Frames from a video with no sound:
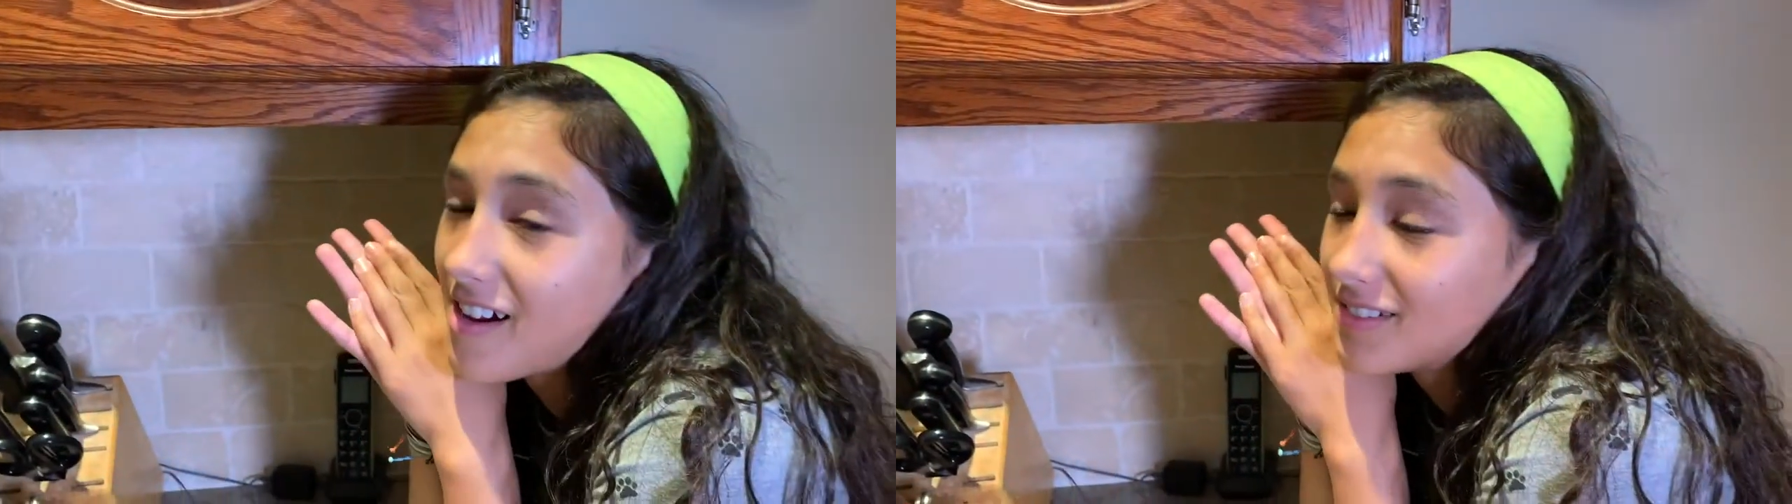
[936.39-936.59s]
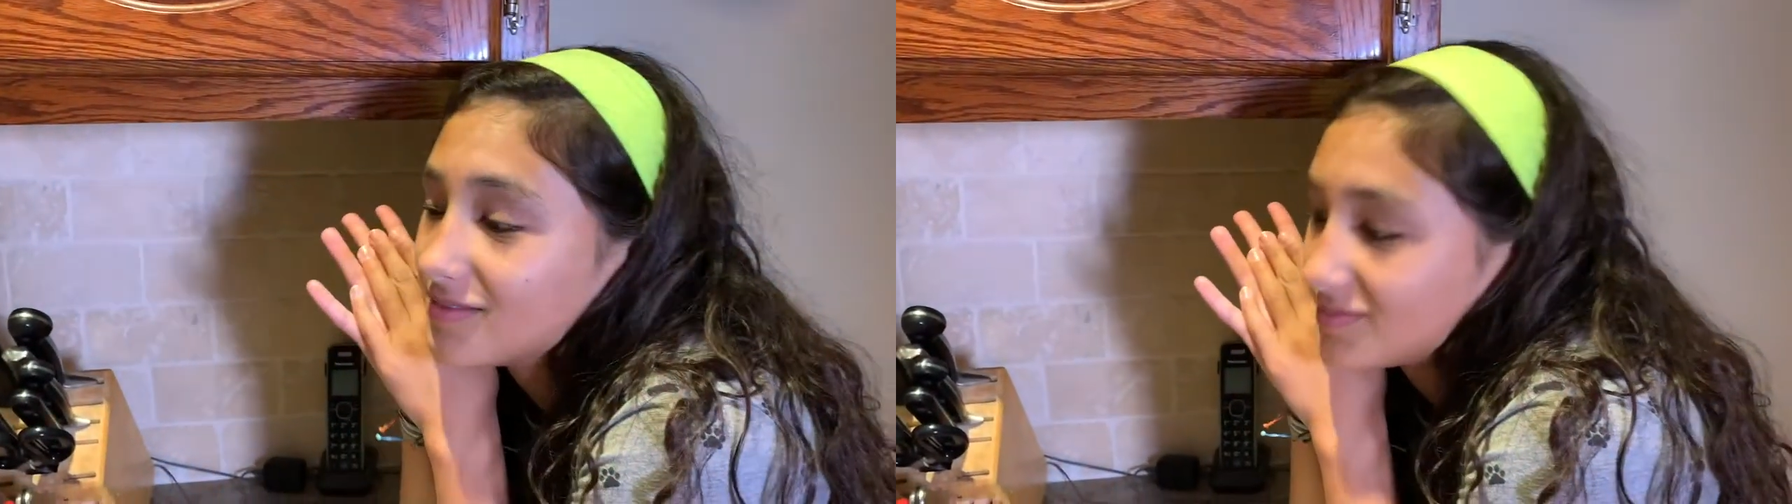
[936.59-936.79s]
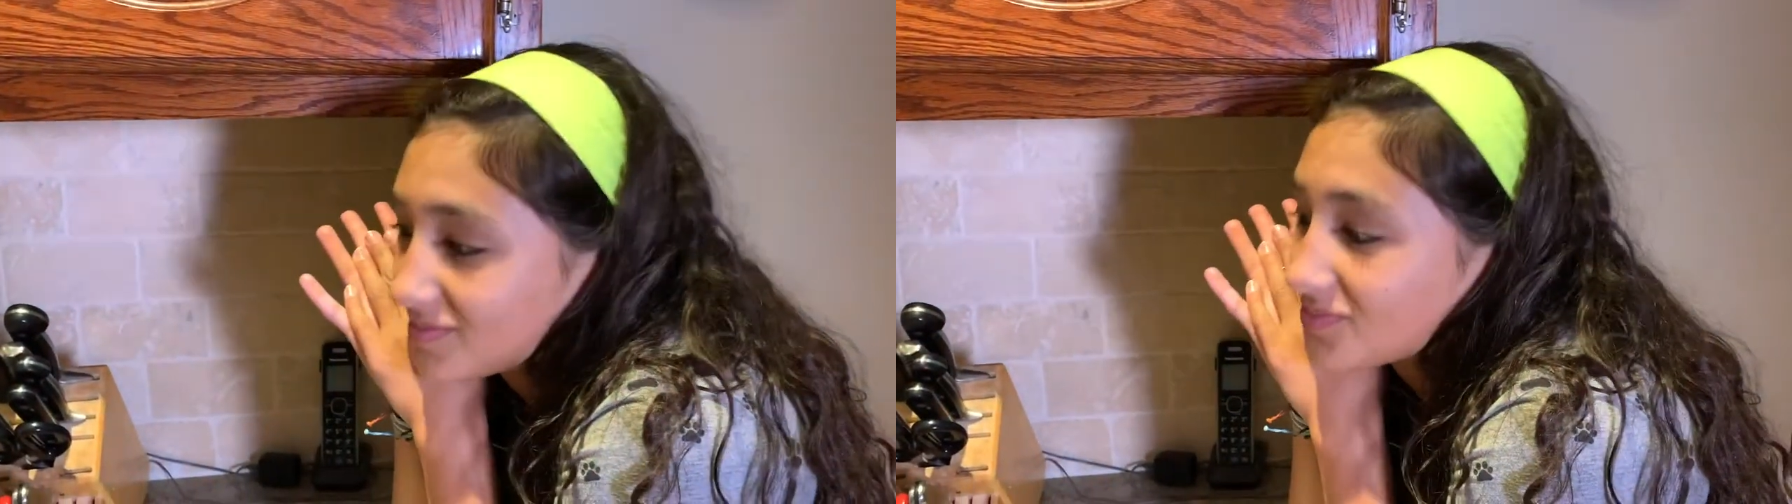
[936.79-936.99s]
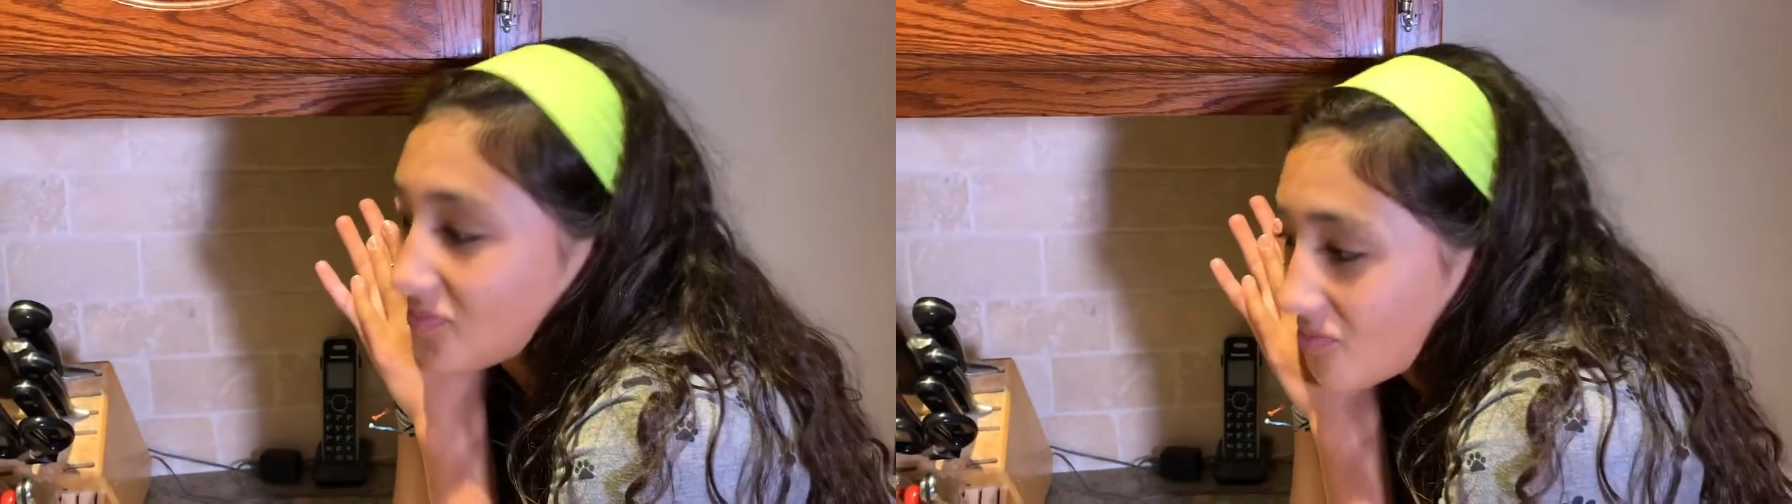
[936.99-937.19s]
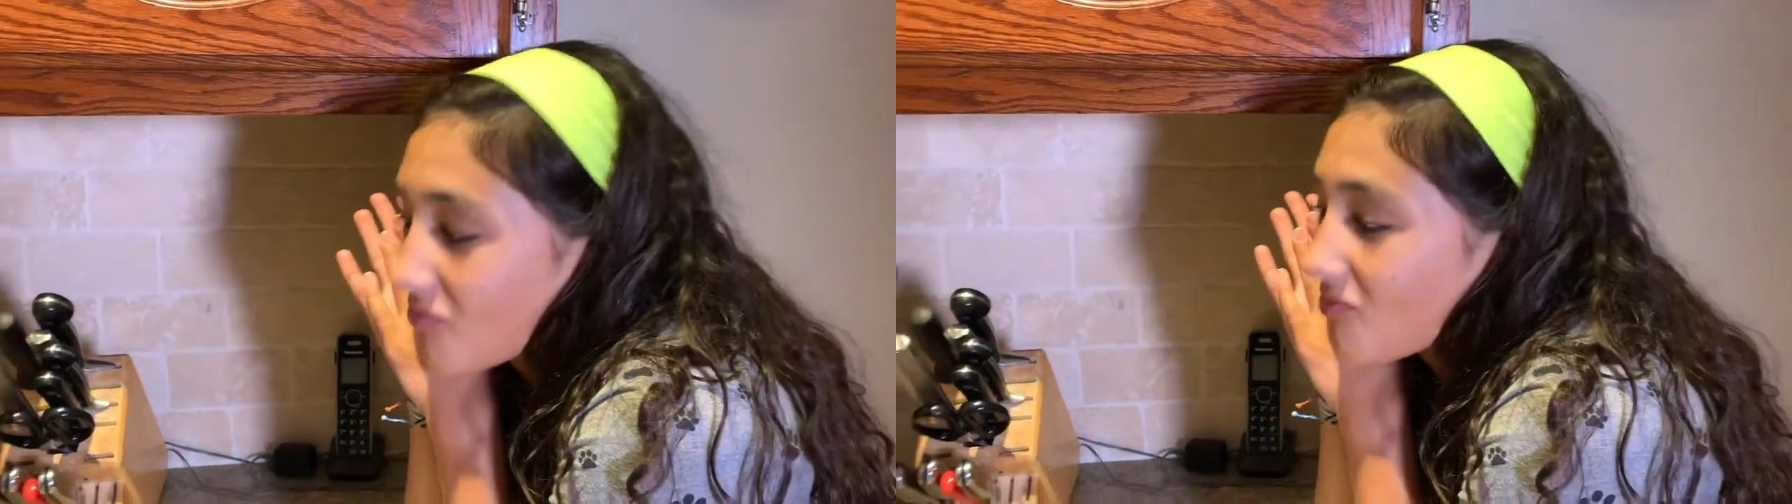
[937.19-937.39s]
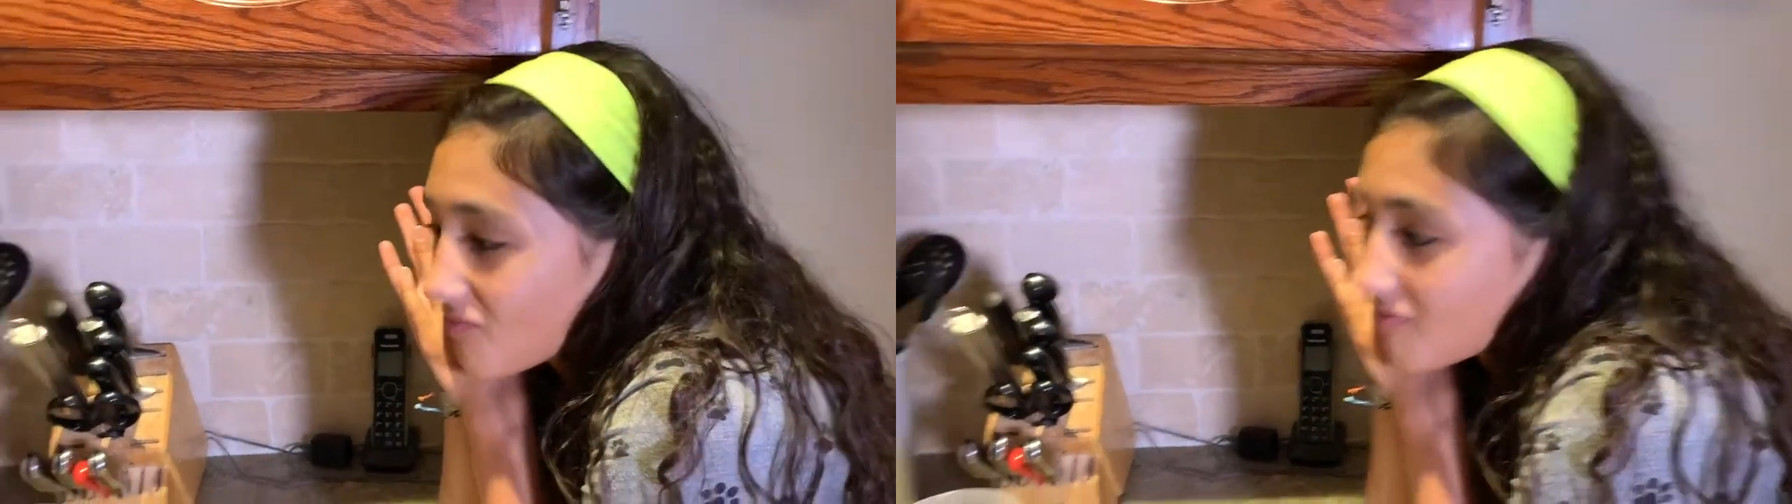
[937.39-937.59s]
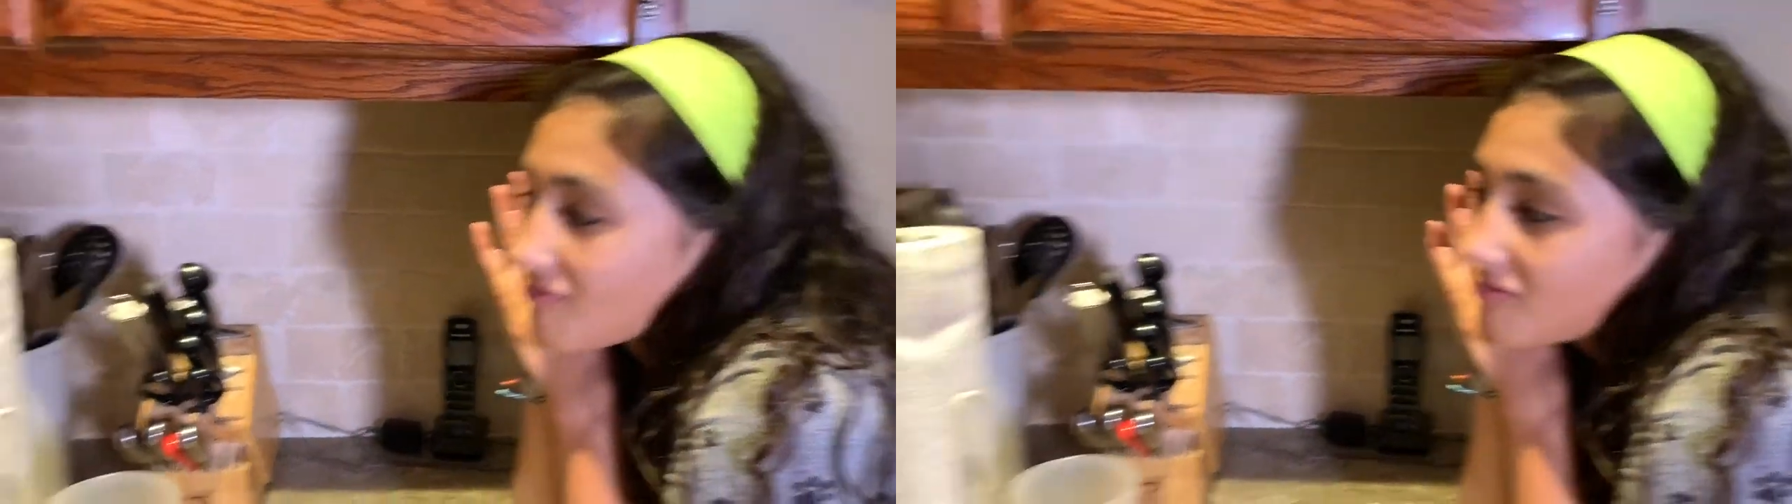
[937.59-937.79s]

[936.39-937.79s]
So, Guys, our last